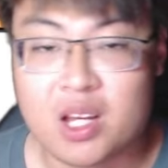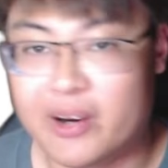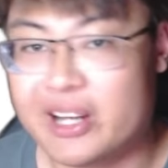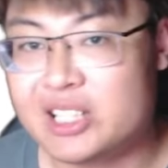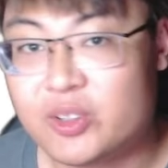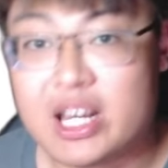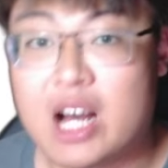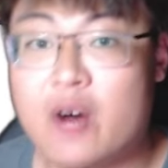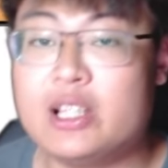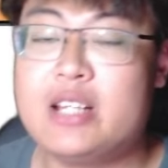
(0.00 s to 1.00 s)
Alright, so yeah,
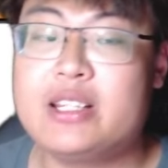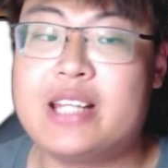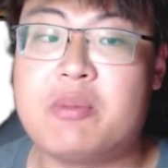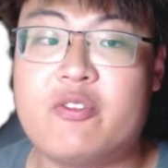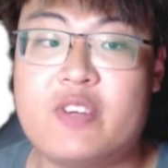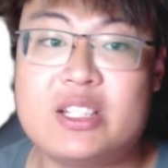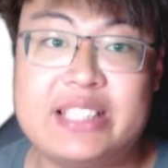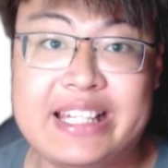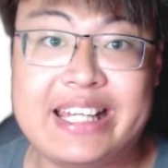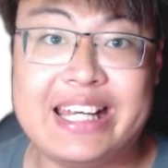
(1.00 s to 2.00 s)
I'll link them, the first
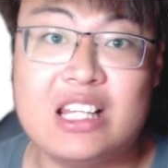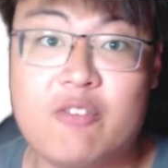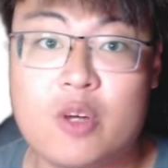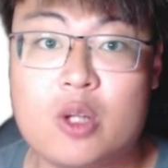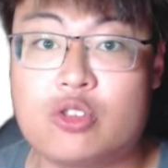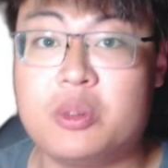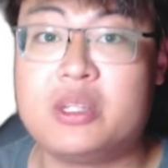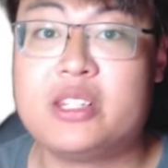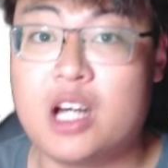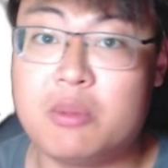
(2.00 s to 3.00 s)
link in the video
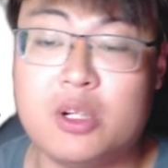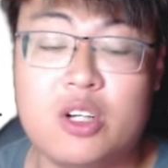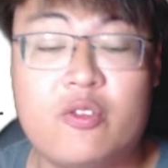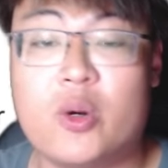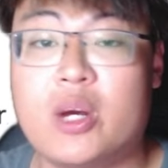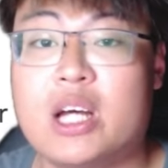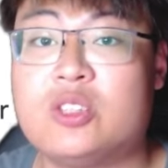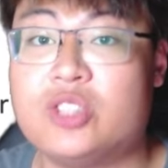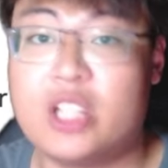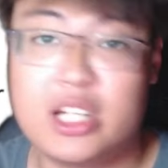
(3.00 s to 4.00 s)
description down below for you guys
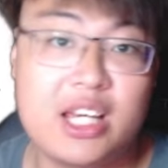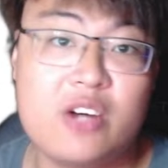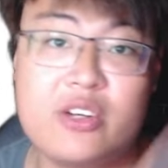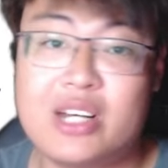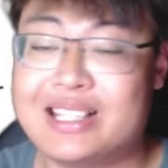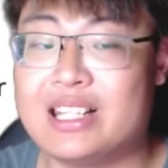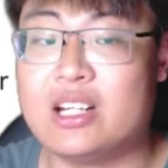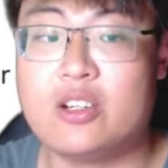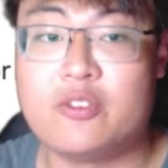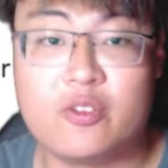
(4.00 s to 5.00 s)
to check it out. You guys can
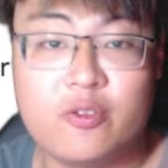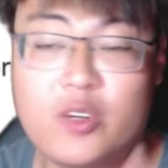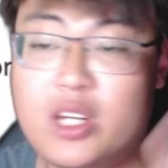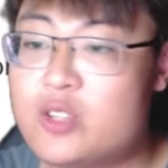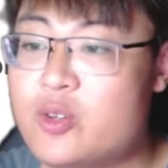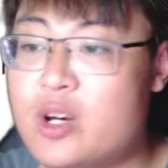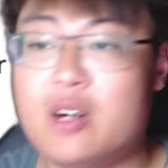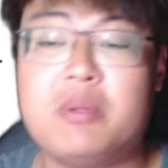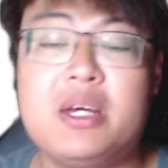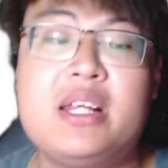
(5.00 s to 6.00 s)
download it for free, try out
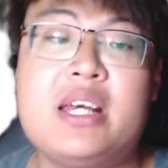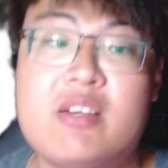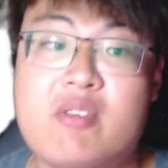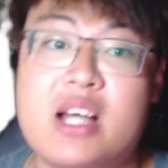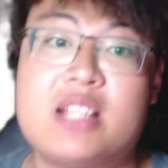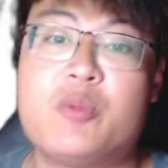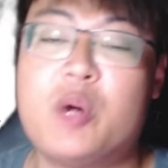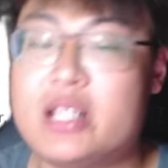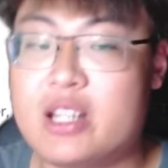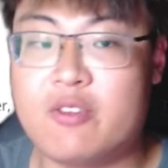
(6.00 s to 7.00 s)
a bit. You guys
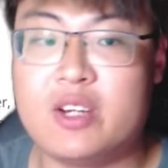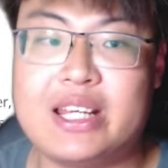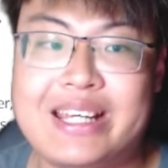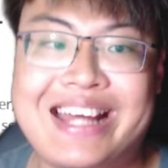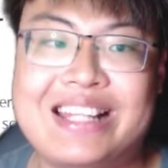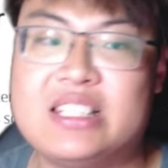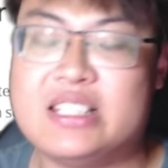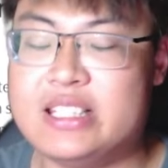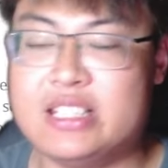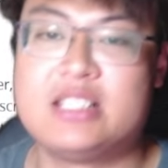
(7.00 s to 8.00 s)
want, definitely get
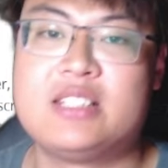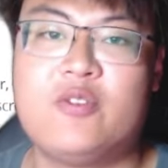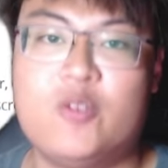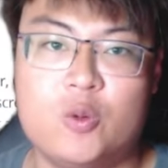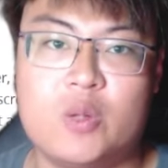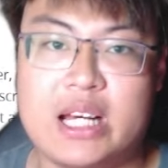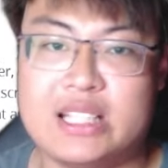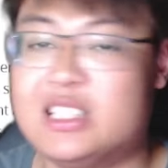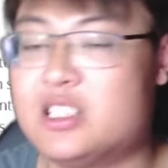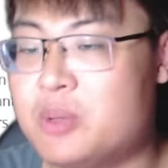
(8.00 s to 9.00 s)
this full
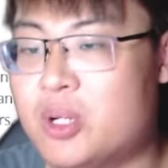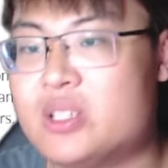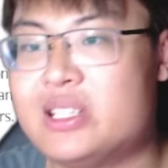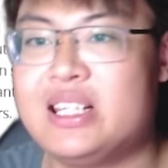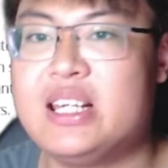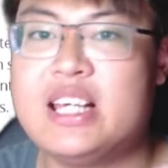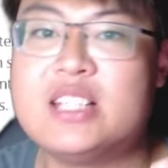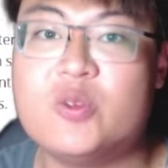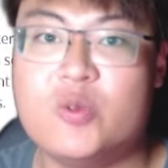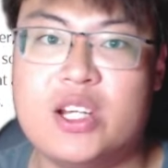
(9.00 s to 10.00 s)
license because it
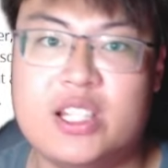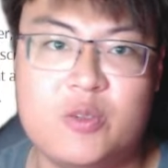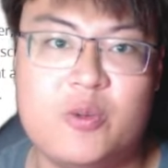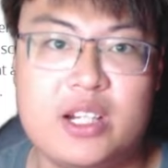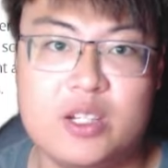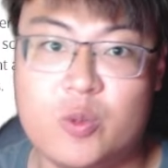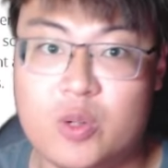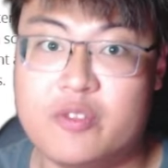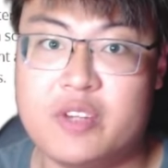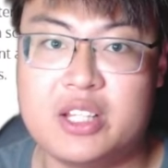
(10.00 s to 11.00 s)
is really
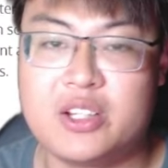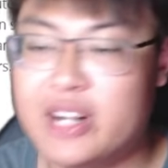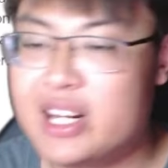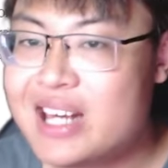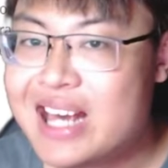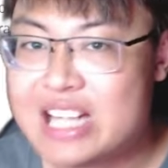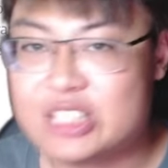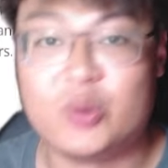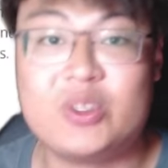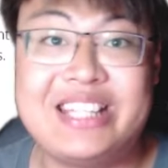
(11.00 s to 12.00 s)
worth it. Alright,
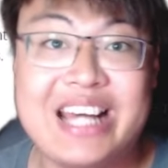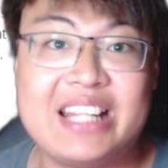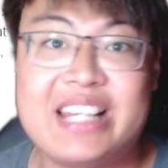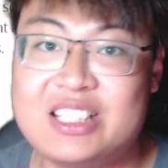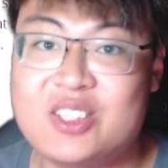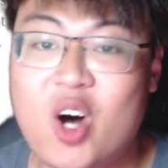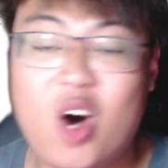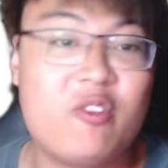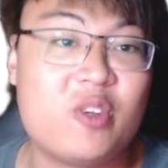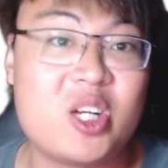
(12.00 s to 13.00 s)
so yeah, that's
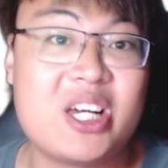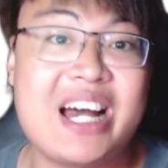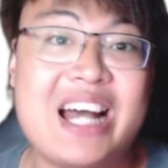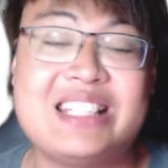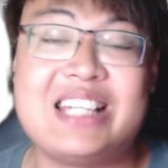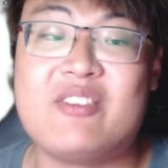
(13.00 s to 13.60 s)
all for today, guys.